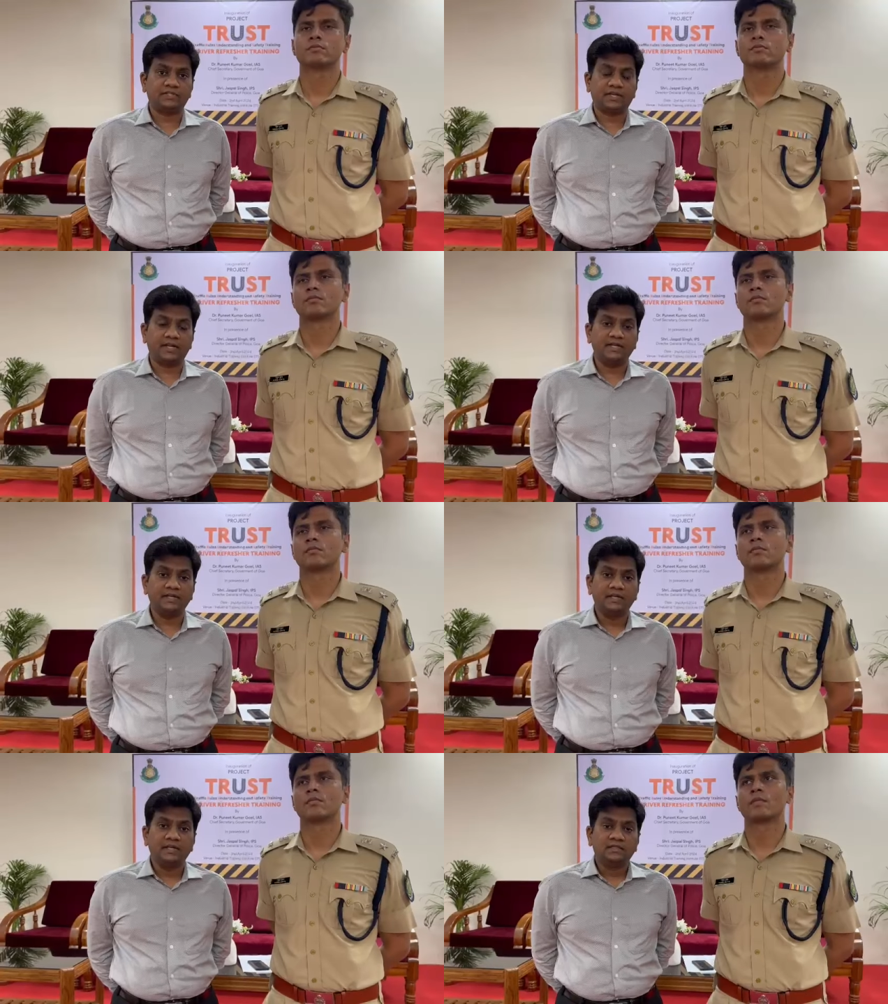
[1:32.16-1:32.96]
Speaker 1: training
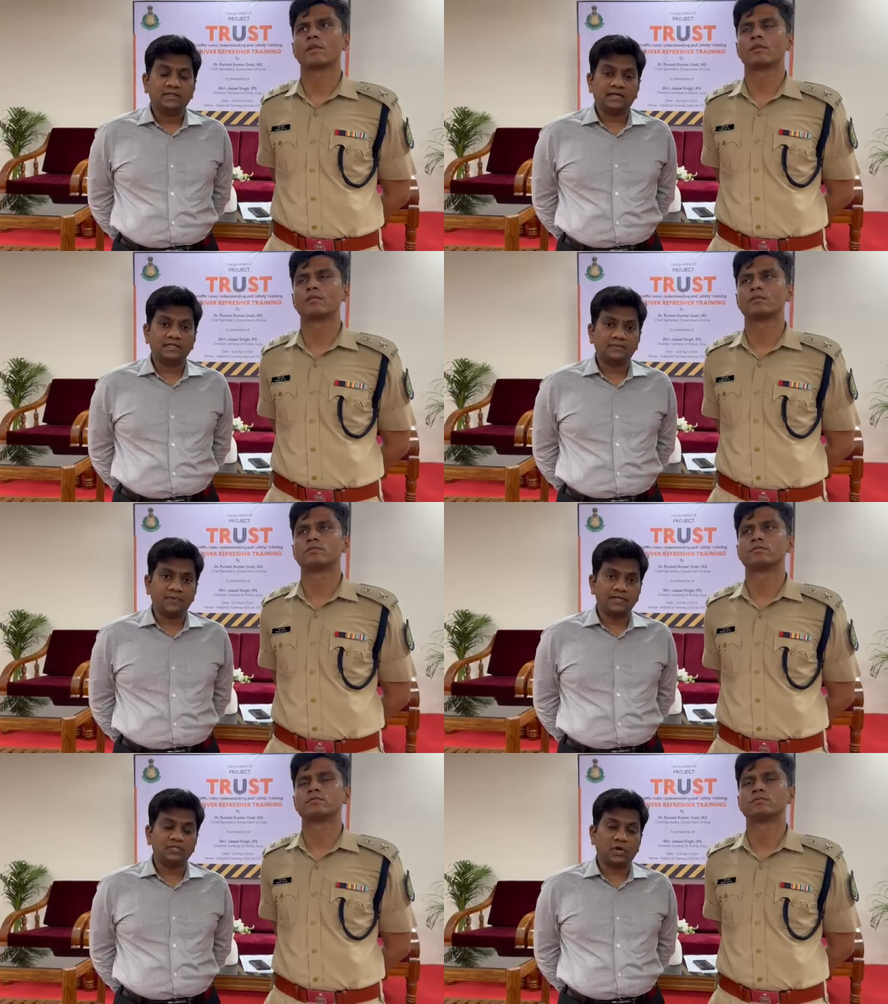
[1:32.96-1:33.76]
that is
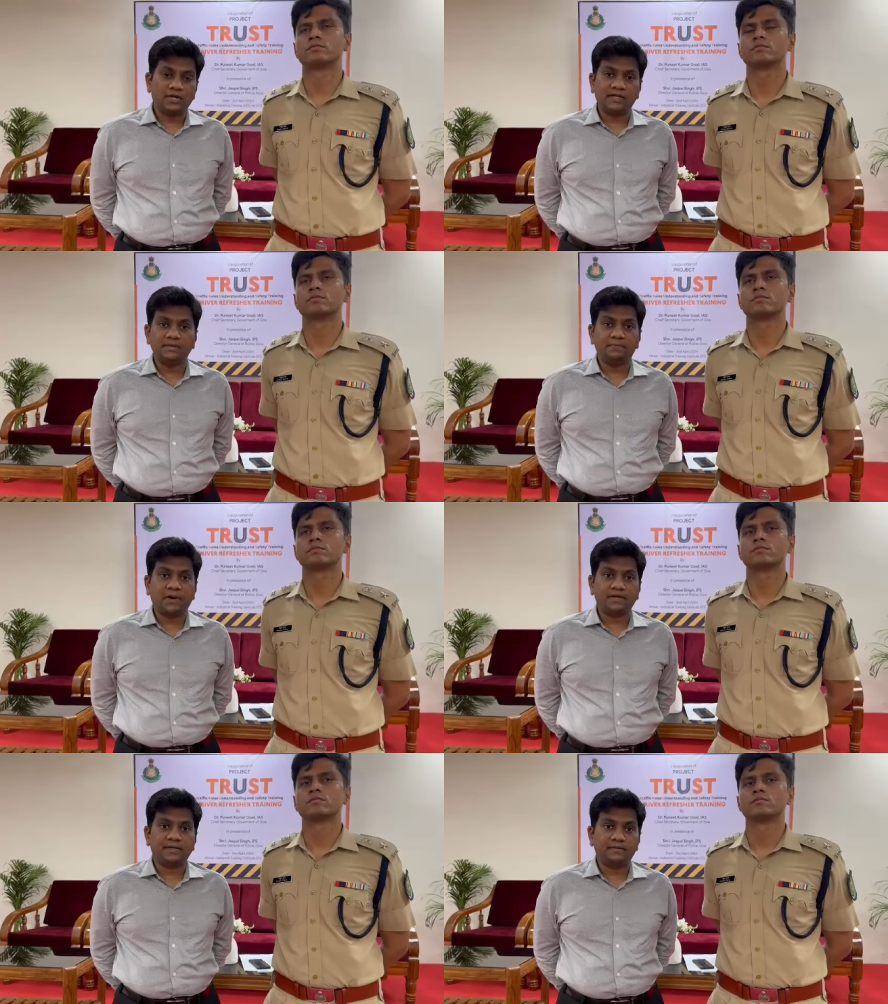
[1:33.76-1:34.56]
being jointly
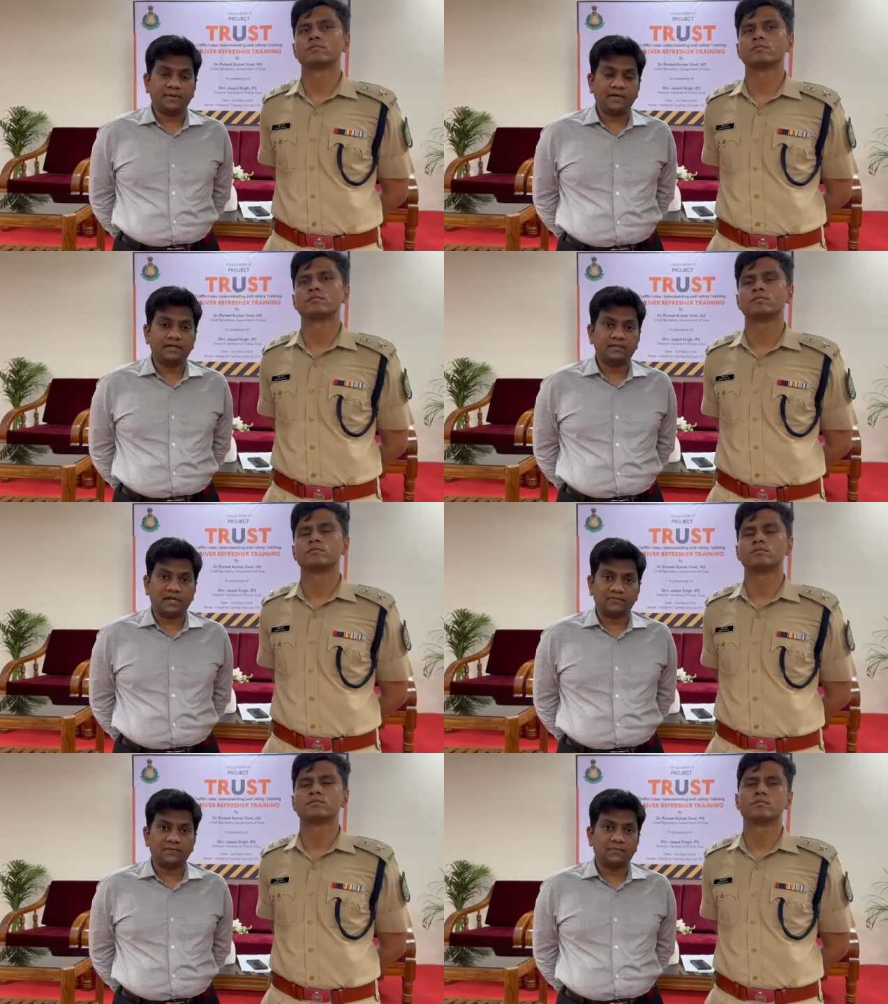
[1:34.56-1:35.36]
imparted by
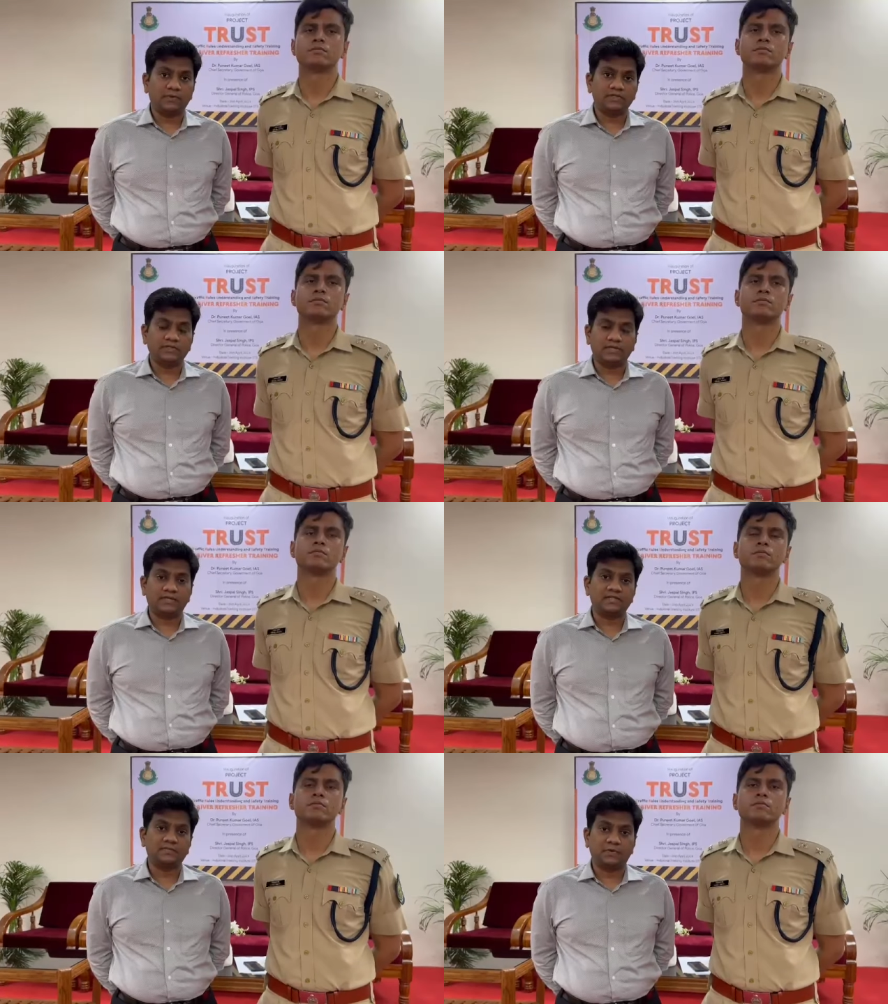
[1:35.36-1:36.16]
traffic police and
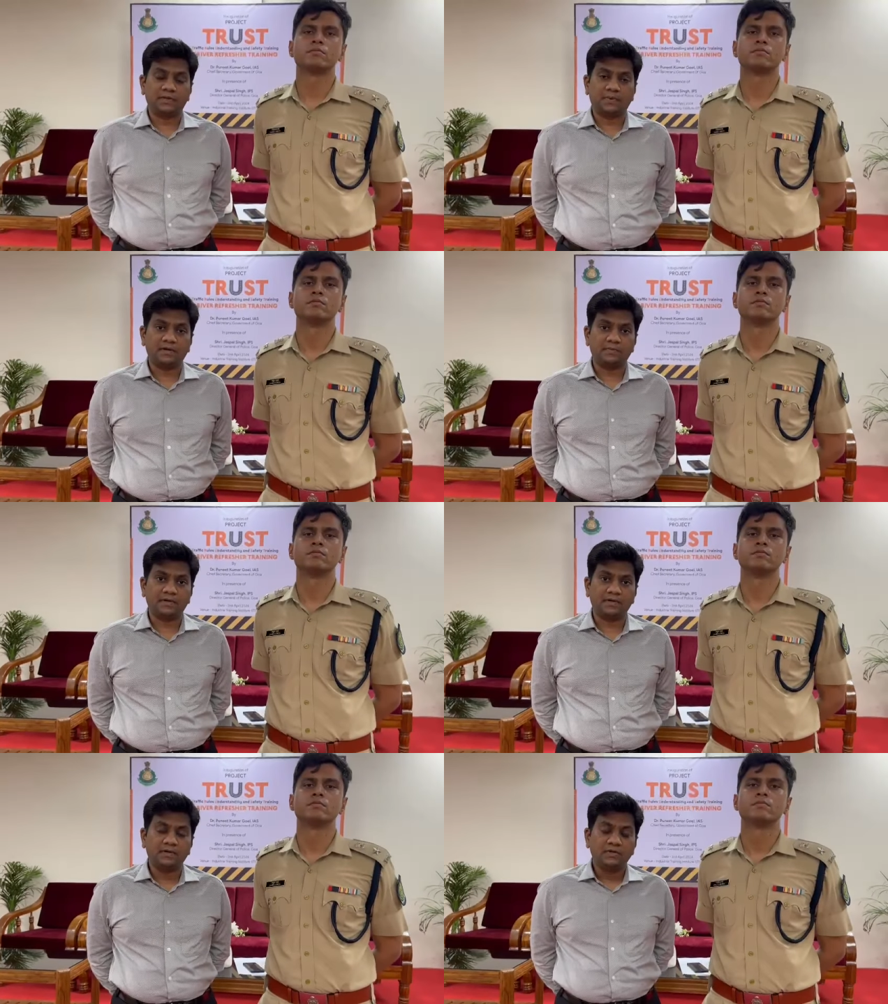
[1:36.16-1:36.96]
transport
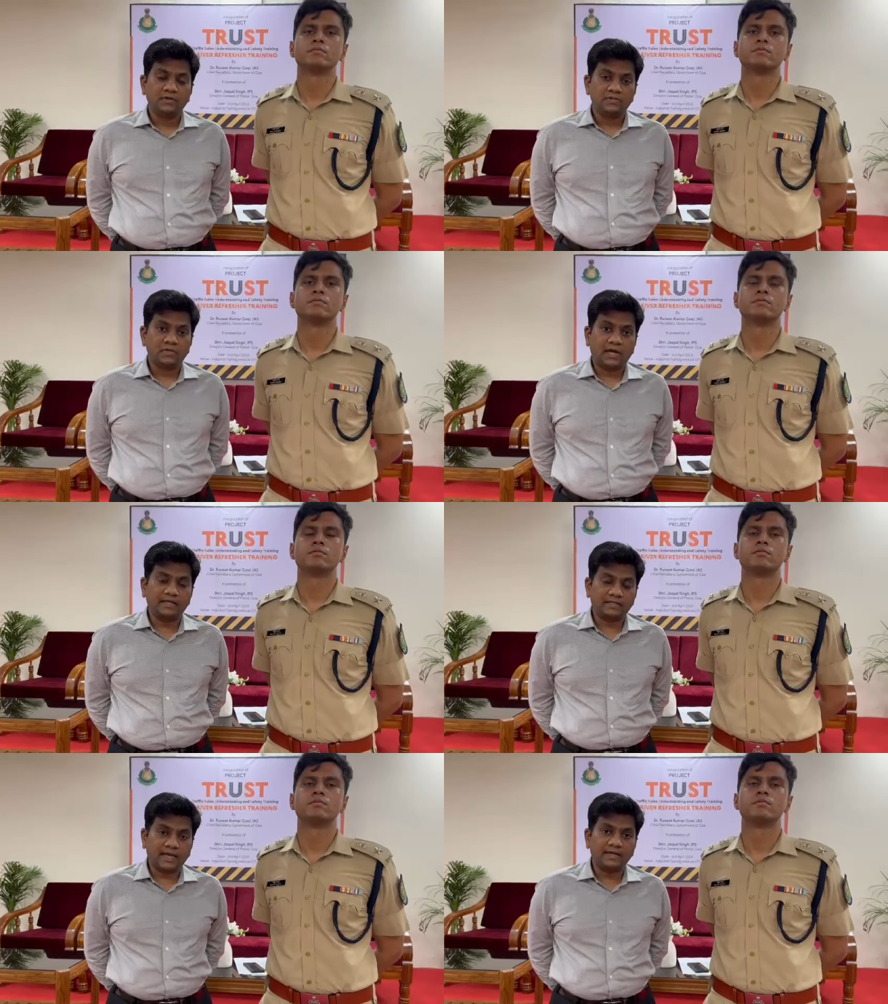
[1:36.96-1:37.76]
department so
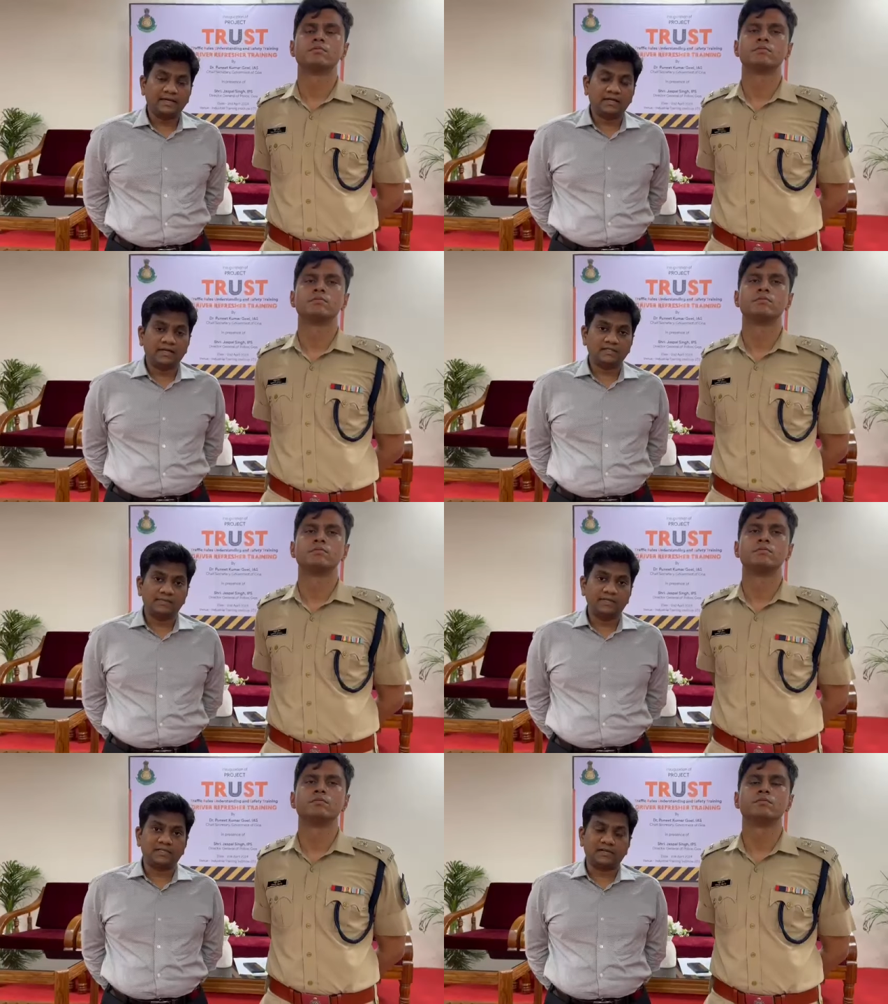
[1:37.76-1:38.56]
i thank uh,
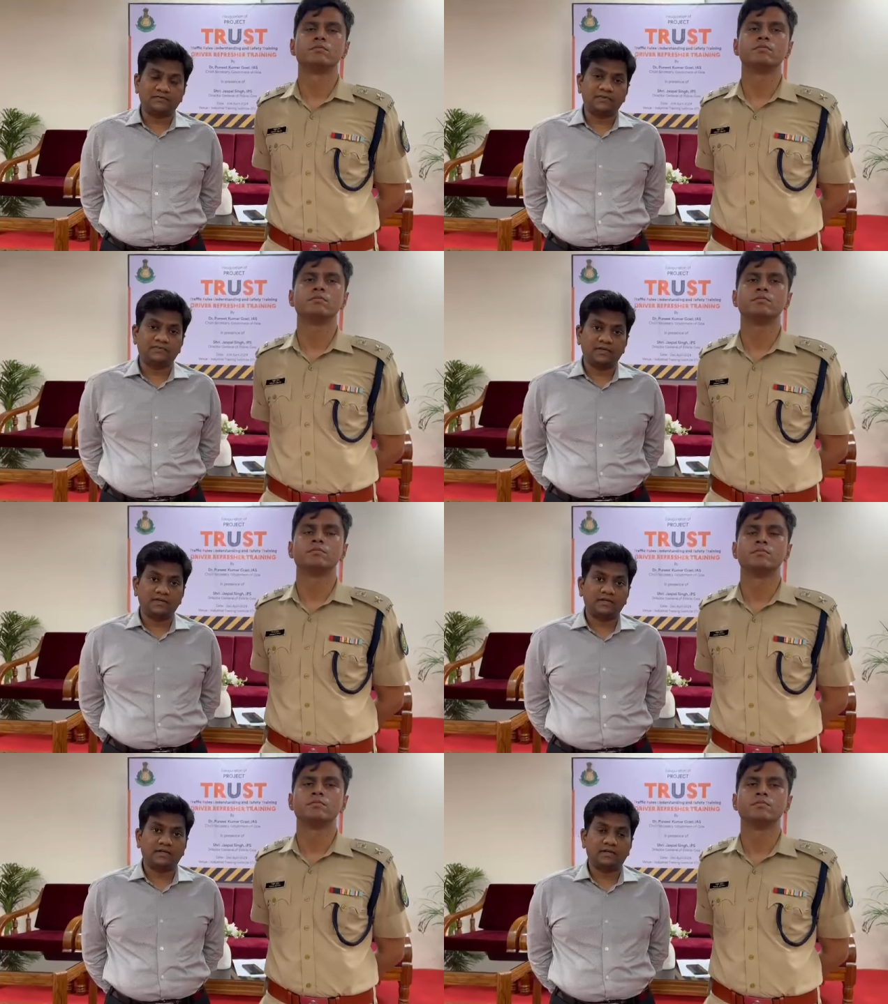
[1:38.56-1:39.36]
sp traffic for
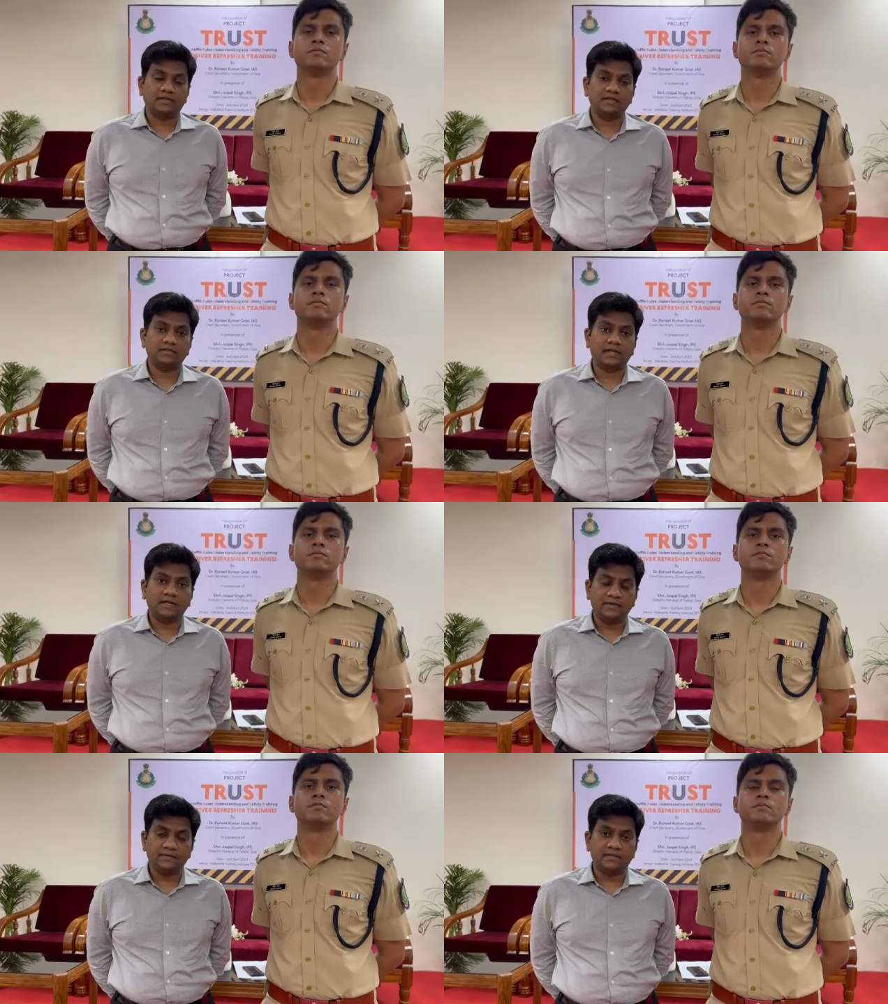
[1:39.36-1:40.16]
uh, his
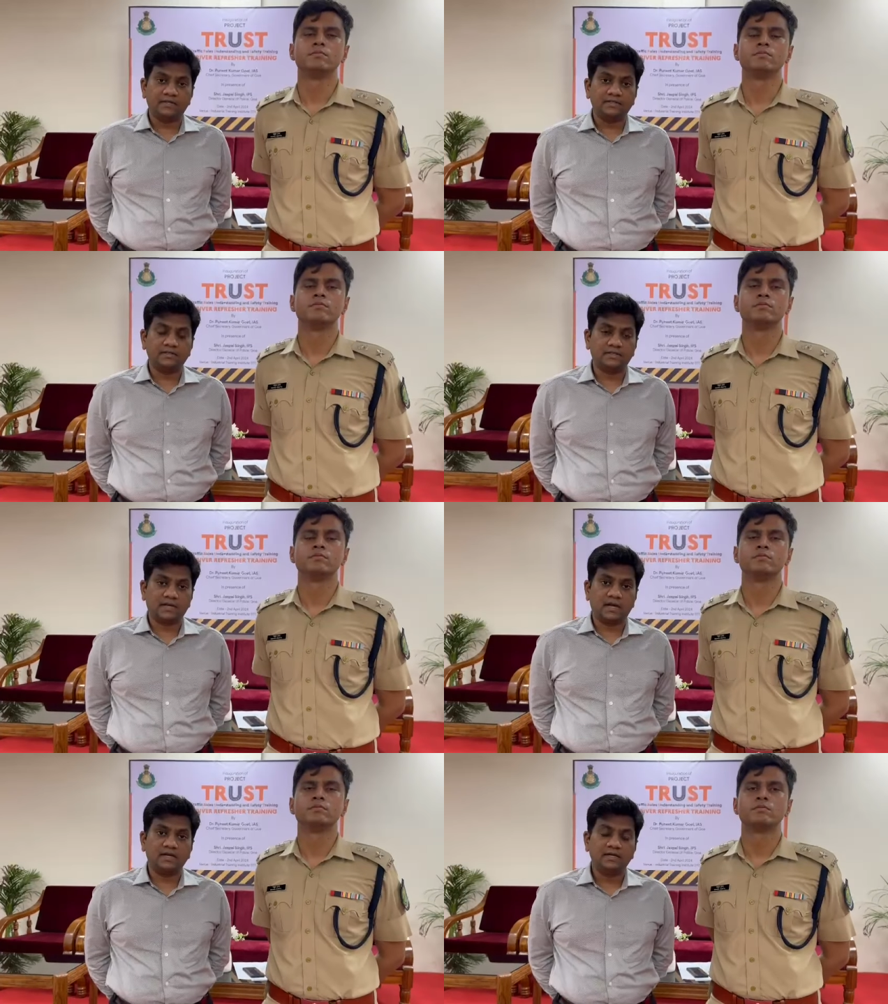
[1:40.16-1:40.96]
endeavor in this
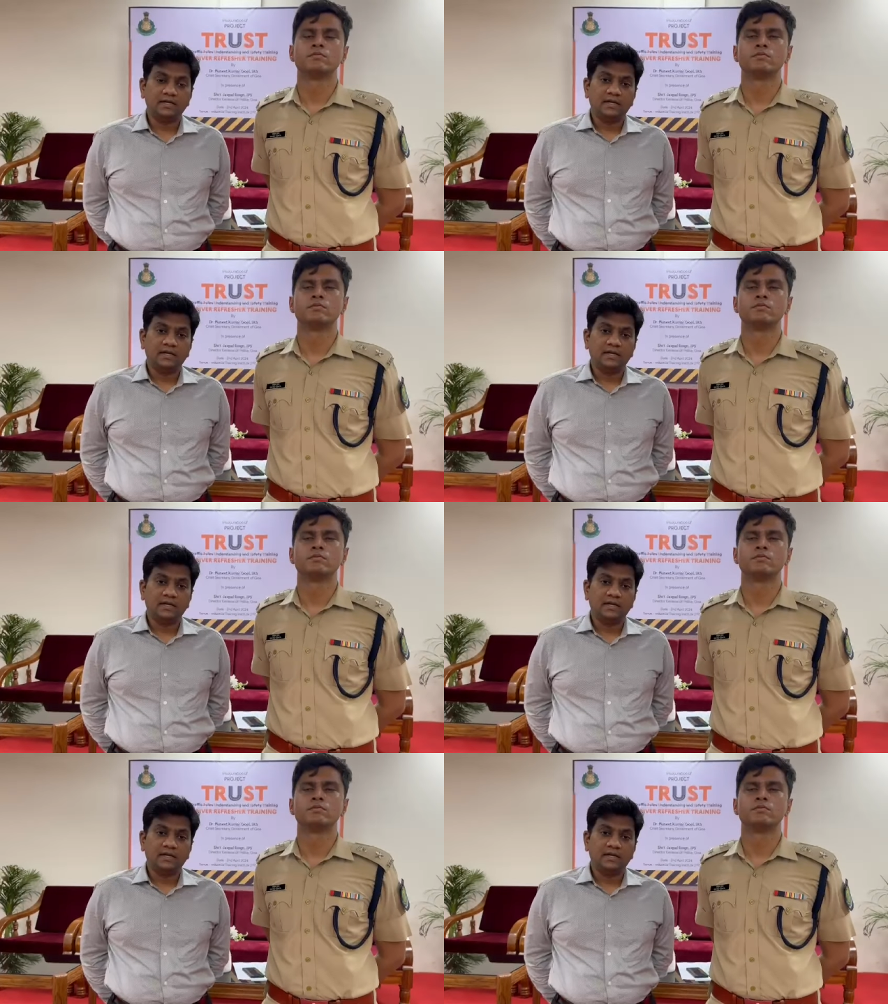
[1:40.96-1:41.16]
regard